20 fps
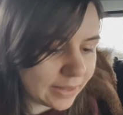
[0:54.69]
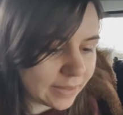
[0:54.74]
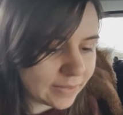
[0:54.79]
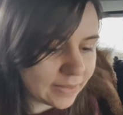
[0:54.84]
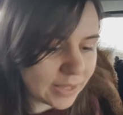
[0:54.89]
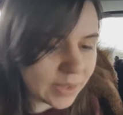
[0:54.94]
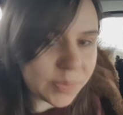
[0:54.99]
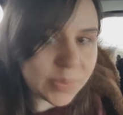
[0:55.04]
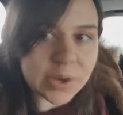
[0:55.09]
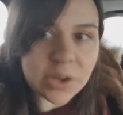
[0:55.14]

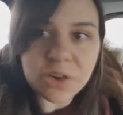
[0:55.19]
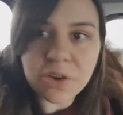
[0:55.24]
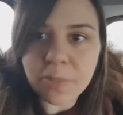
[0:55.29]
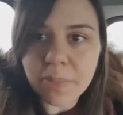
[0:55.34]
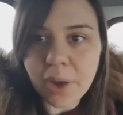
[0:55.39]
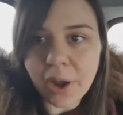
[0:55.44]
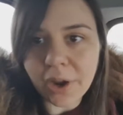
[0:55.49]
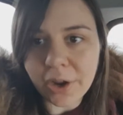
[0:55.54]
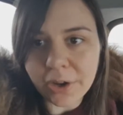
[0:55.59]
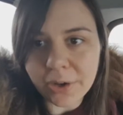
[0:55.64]
Same when I
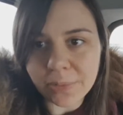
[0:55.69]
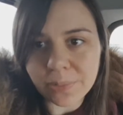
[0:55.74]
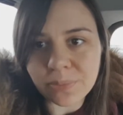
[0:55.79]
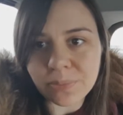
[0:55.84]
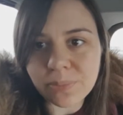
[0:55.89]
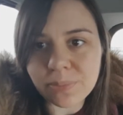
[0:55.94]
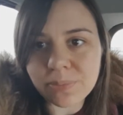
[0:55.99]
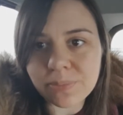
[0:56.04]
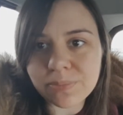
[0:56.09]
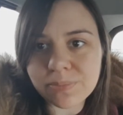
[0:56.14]
come
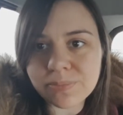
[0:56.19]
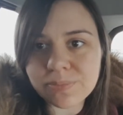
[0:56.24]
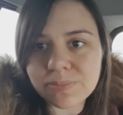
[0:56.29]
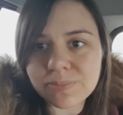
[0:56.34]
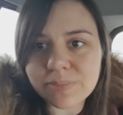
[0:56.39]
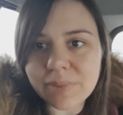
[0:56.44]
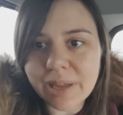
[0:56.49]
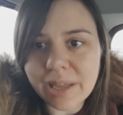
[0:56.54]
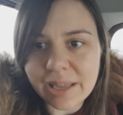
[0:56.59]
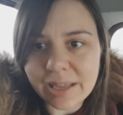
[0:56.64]
home
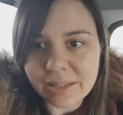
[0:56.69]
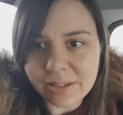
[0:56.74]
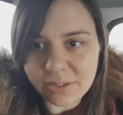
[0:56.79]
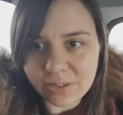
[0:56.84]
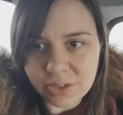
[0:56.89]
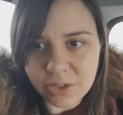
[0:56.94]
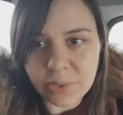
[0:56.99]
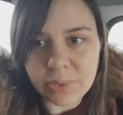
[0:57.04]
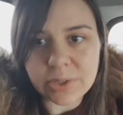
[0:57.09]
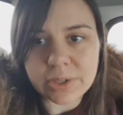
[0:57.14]

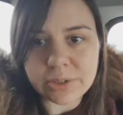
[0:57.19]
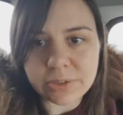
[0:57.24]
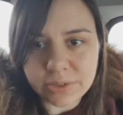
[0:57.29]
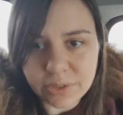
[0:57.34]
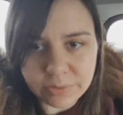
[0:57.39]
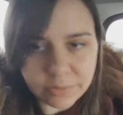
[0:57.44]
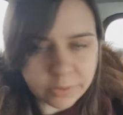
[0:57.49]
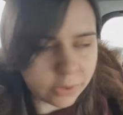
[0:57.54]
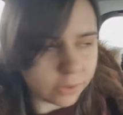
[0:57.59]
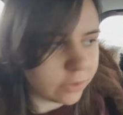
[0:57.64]
and so on and
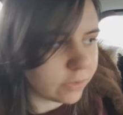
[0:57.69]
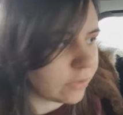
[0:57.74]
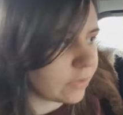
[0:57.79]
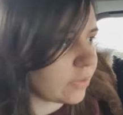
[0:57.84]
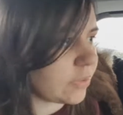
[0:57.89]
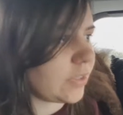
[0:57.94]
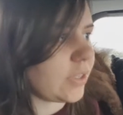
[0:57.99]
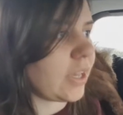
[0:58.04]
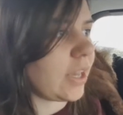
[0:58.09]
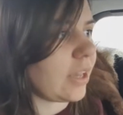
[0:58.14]
so forth.
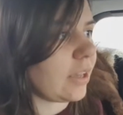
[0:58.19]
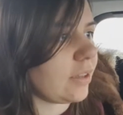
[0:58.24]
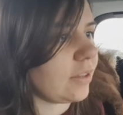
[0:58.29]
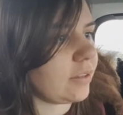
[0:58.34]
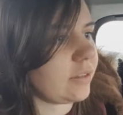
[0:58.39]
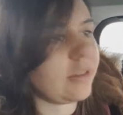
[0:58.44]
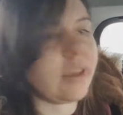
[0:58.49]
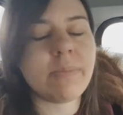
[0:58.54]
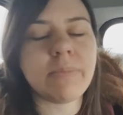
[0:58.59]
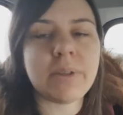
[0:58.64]
So yeah,
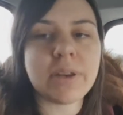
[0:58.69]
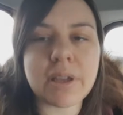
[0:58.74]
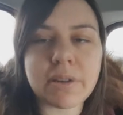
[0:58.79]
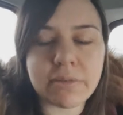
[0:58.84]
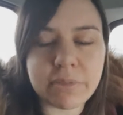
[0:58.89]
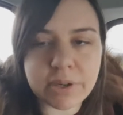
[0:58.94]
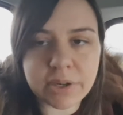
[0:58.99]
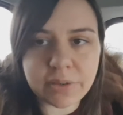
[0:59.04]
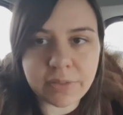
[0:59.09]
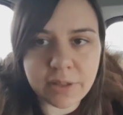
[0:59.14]
I'm gonna
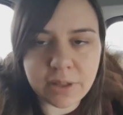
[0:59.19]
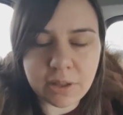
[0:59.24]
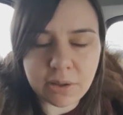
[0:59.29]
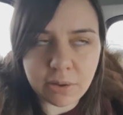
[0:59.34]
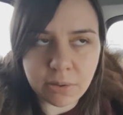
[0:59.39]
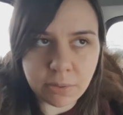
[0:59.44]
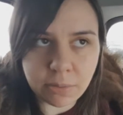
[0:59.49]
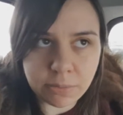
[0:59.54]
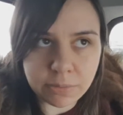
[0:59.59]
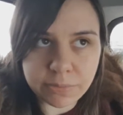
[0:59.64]
get rid of the
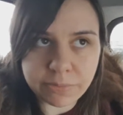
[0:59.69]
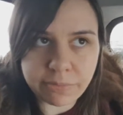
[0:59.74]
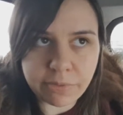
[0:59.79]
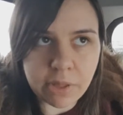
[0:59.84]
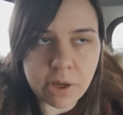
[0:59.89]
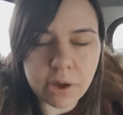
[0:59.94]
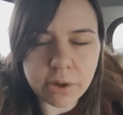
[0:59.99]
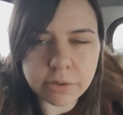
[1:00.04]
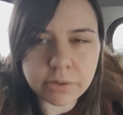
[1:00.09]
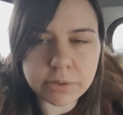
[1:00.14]
old
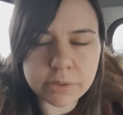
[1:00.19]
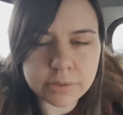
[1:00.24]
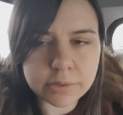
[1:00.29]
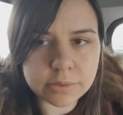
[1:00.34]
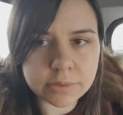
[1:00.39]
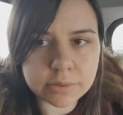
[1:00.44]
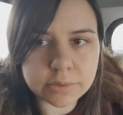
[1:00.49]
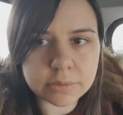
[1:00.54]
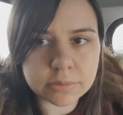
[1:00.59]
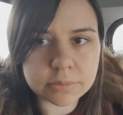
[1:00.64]

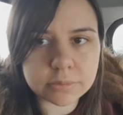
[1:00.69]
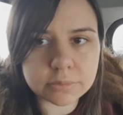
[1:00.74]
vlogs